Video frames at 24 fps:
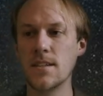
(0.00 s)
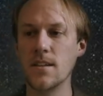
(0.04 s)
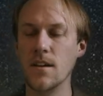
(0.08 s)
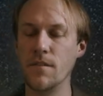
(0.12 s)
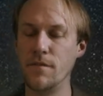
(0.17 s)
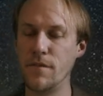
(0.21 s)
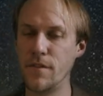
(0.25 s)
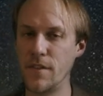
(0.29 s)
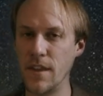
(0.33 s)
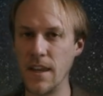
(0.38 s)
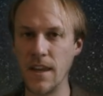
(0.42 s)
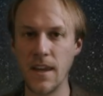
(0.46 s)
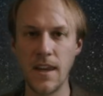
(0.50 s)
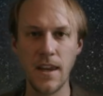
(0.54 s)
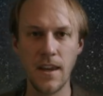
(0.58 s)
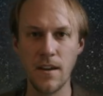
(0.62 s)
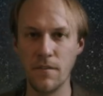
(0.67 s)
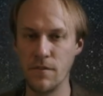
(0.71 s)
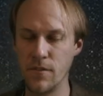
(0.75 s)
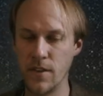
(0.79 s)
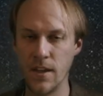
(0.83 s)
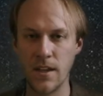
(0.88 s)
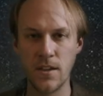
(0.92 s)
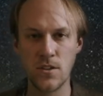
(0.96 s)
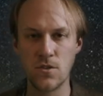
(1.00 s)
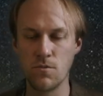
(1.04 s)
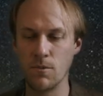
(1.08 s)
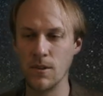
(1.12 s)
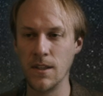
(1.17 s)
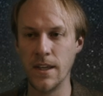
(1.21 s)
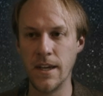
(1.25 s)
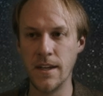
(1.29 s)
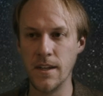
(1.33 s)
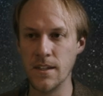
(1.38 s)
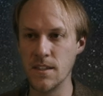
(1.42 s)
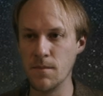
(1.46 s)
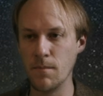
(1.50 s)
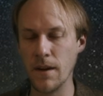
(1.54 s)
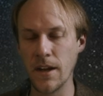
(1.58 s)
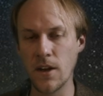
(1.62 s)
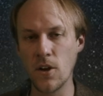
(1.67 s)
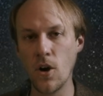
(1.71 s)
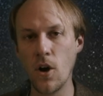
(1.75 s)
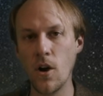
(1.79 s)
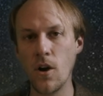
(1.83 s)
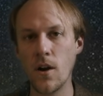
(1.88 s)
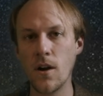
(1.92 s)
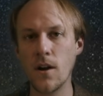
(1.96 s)
of thinking of things related to my
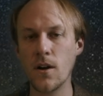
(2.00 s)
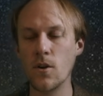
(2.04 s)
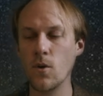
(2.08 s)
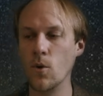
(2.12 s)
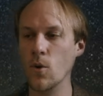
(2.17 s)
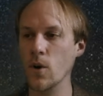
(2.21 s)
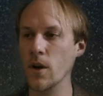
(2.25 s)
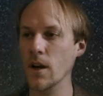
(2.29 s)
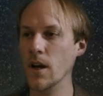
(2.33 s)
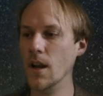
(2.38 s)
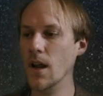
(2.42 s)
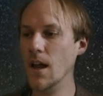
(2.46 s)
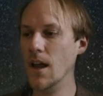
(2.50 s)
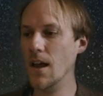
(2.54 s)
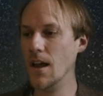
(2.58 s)
car or